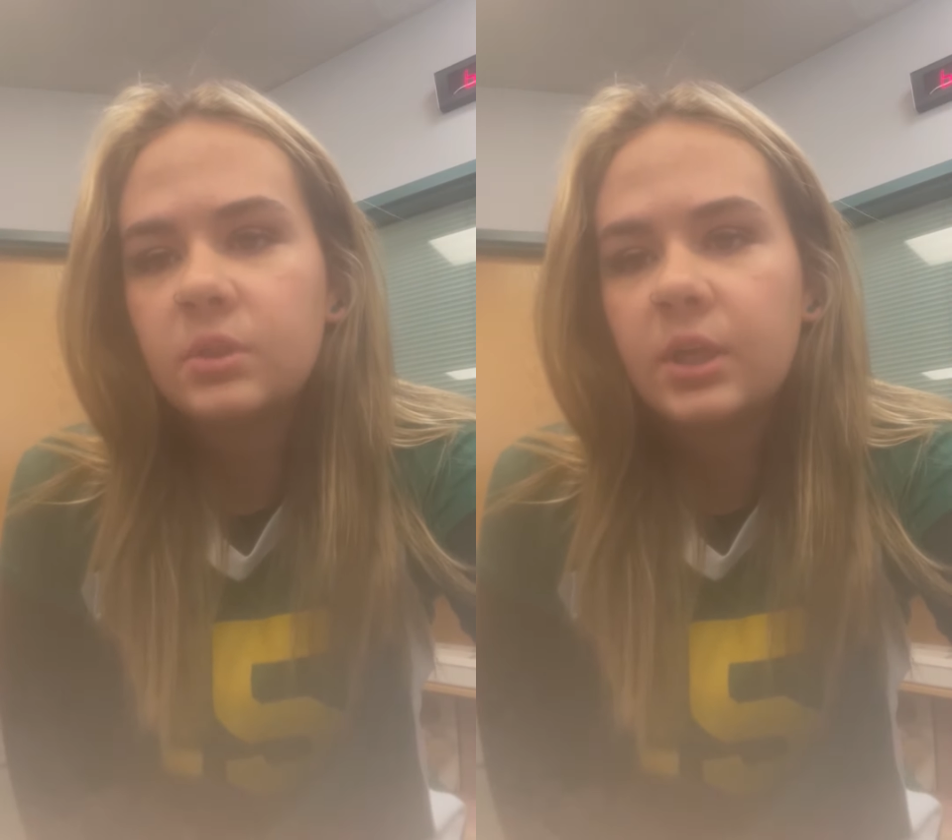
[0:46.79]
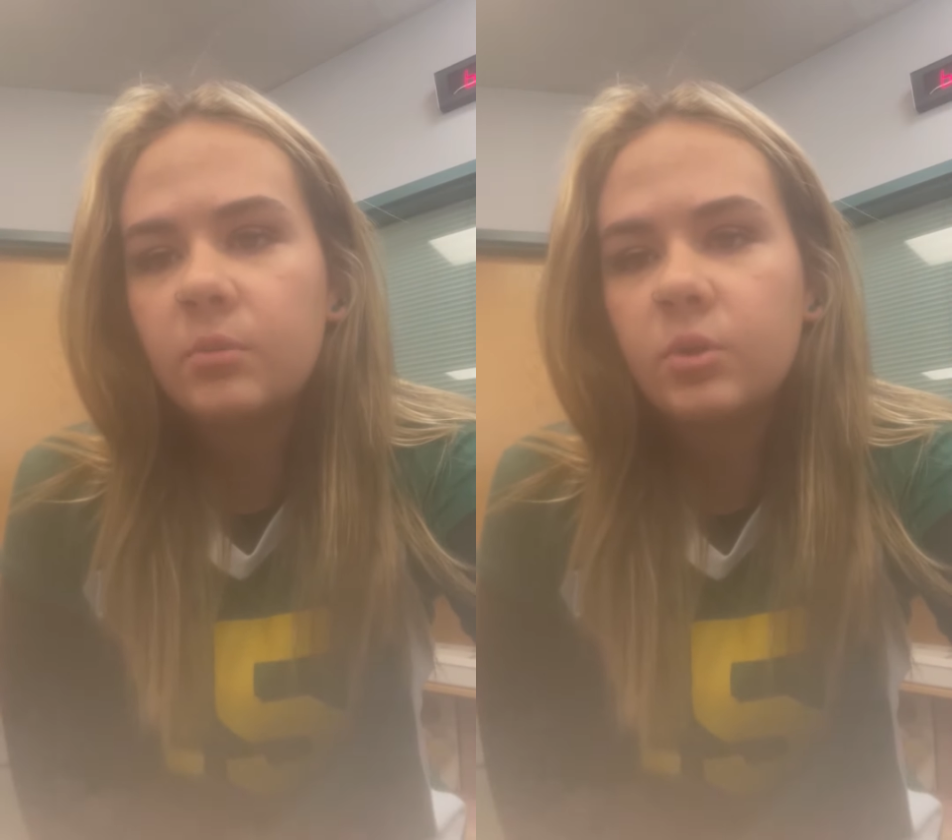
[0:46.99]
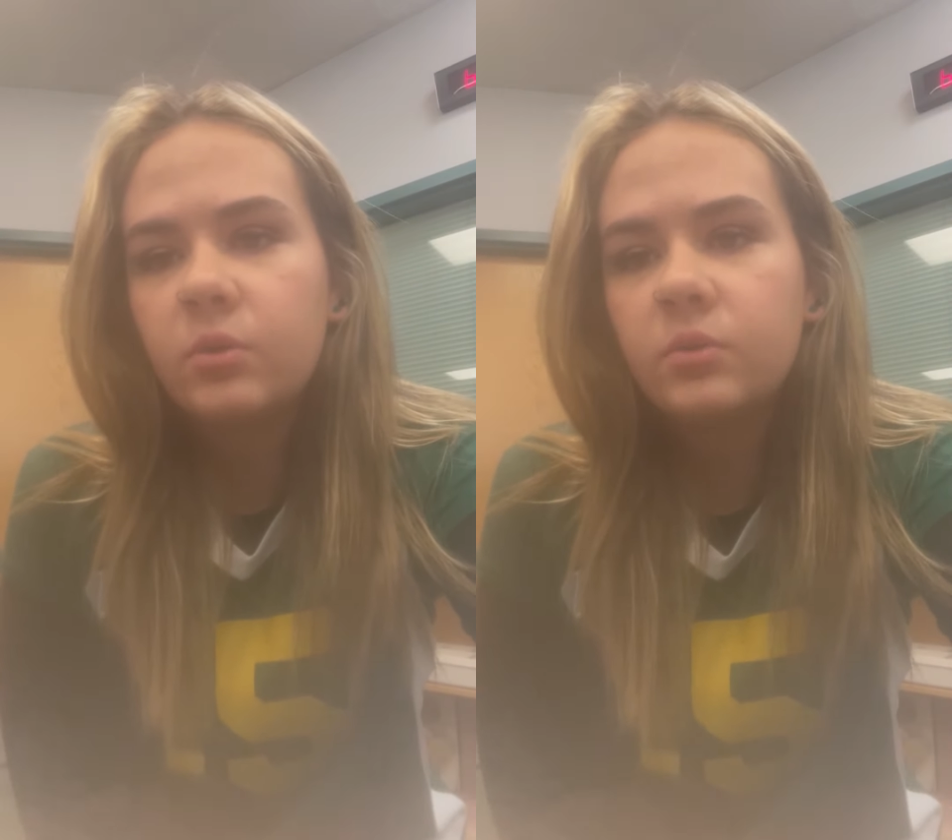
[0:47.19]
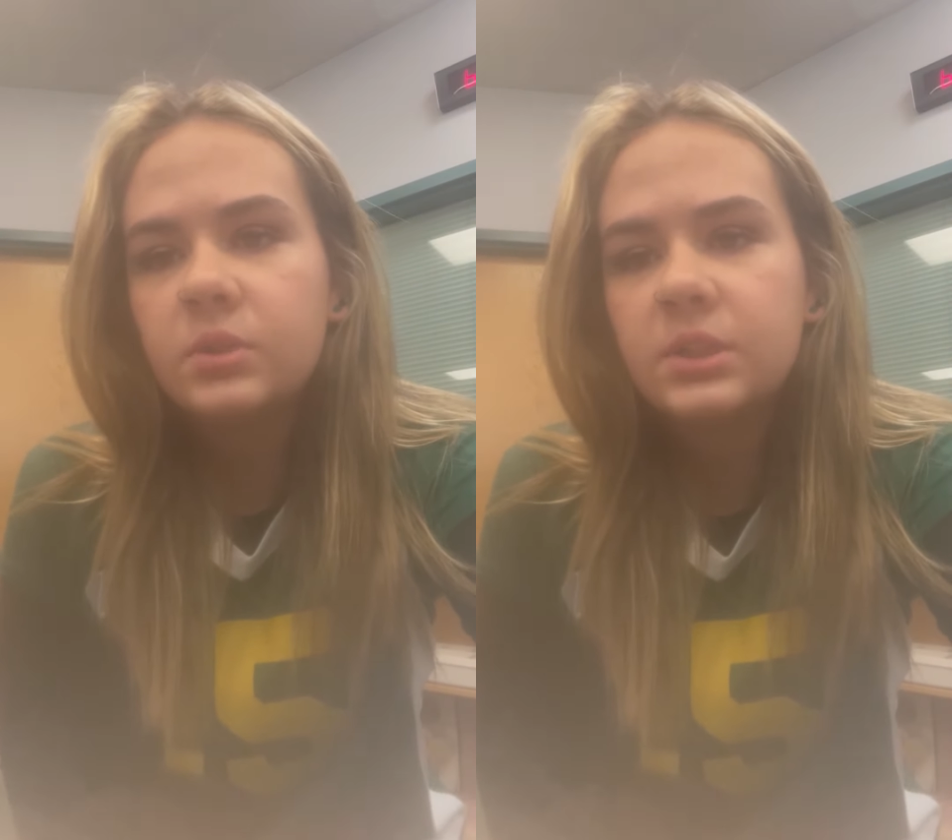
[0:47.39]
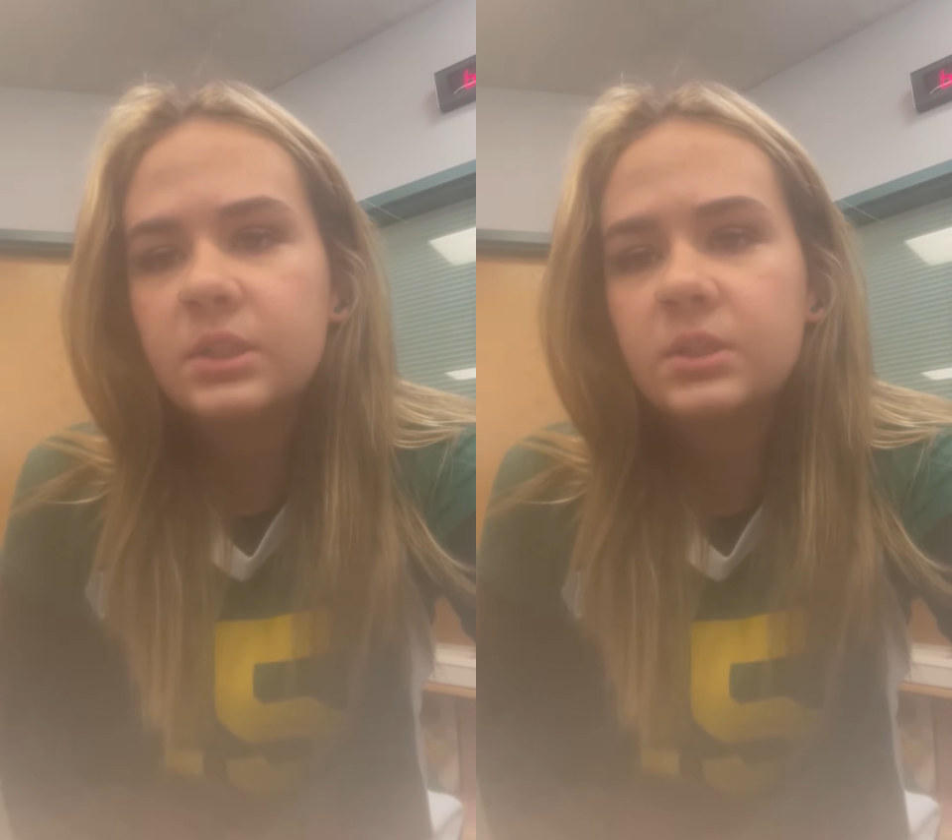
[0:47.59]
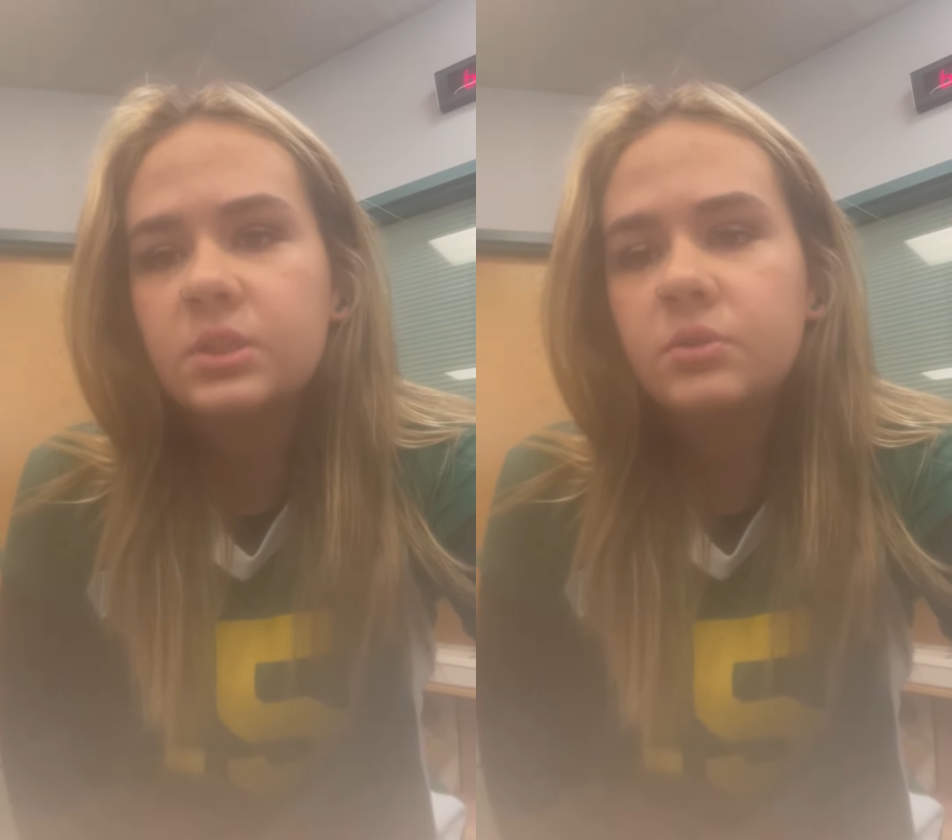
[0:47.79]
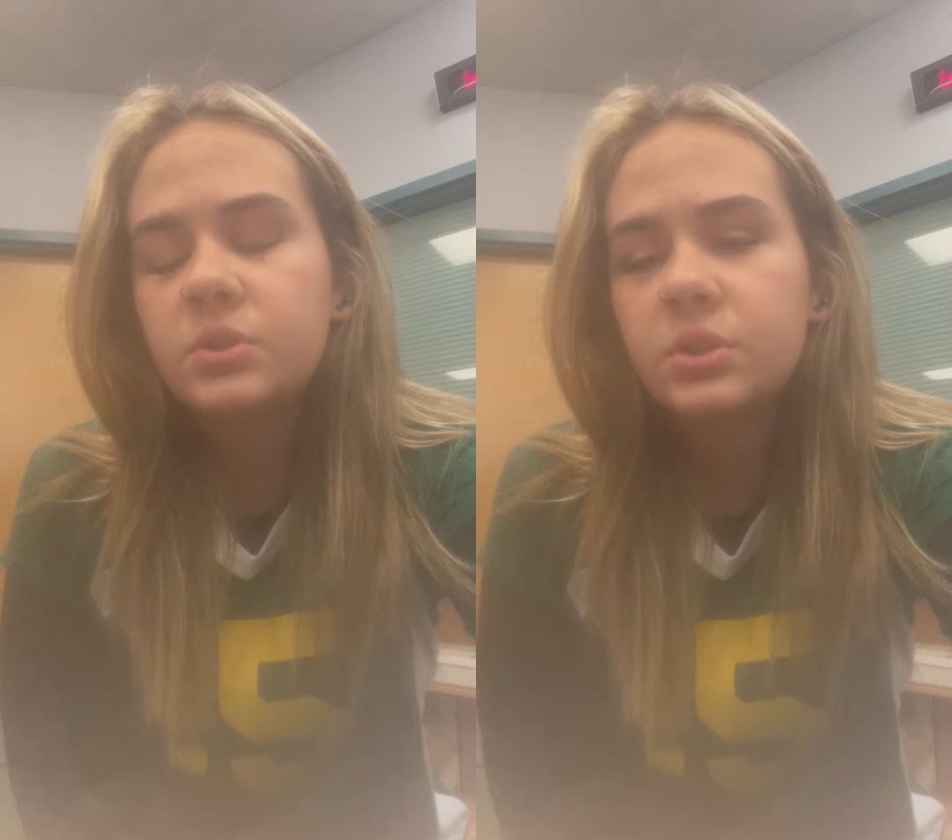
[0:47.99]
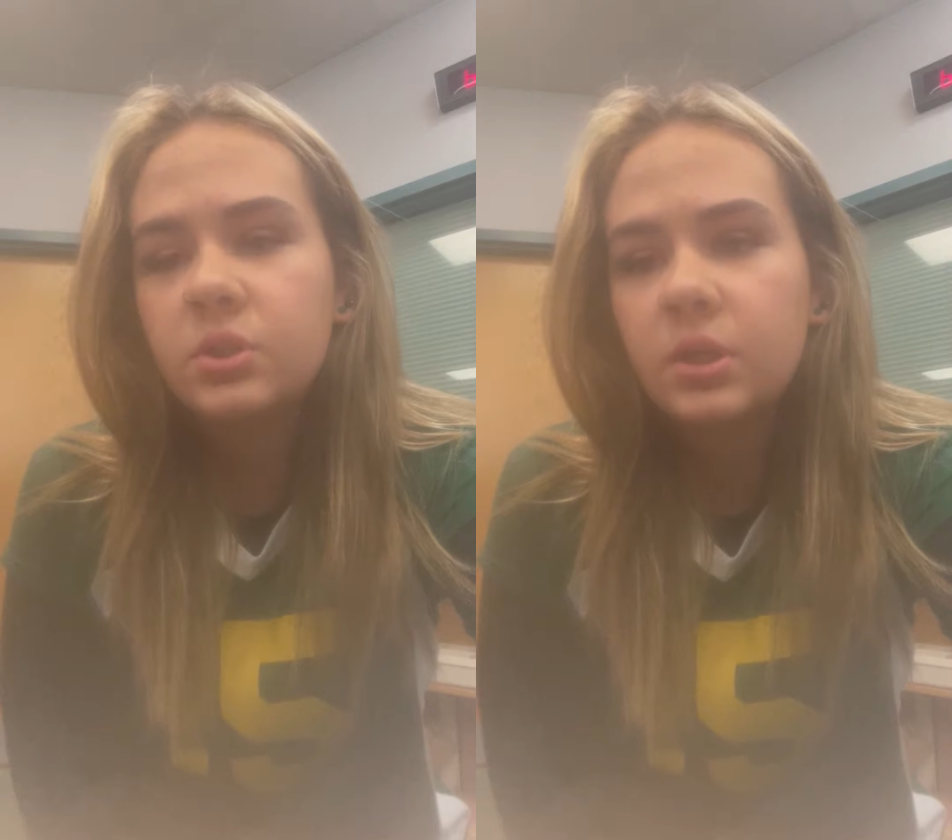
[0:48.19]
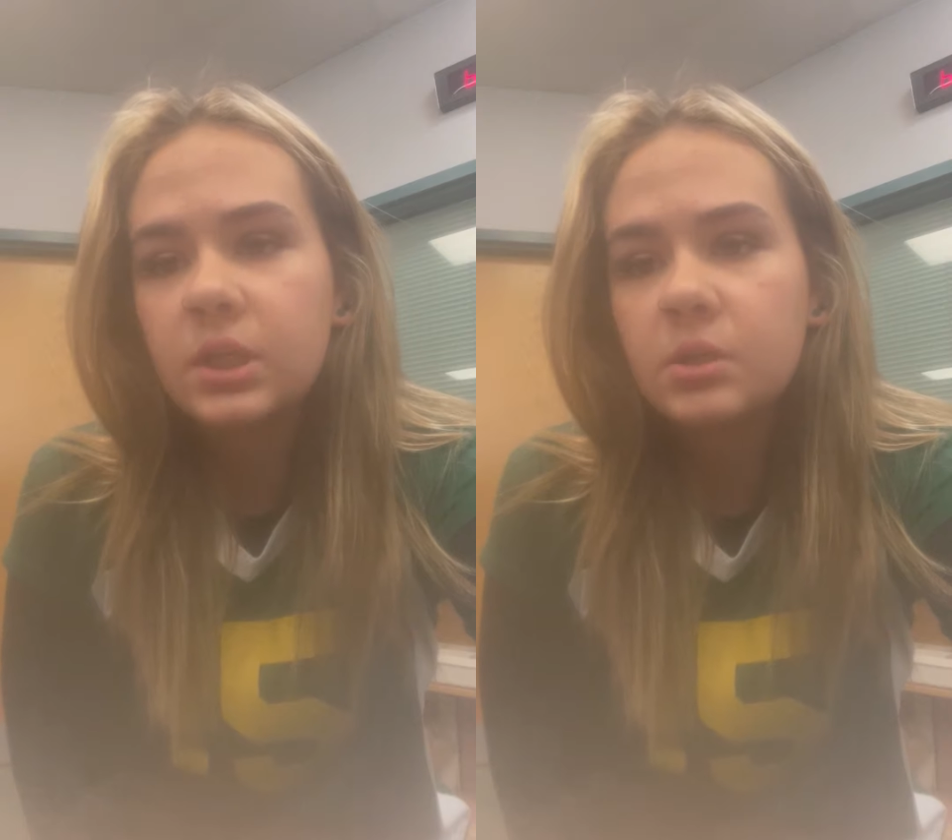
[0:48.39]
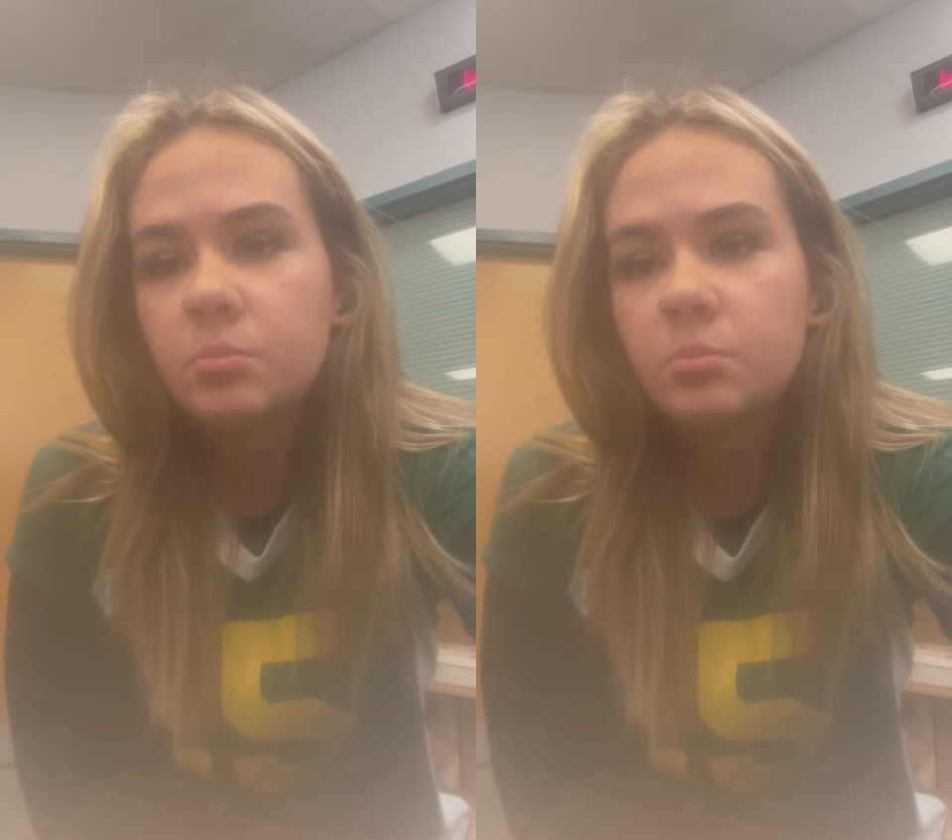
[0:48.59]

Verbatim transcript: chemicals is you should not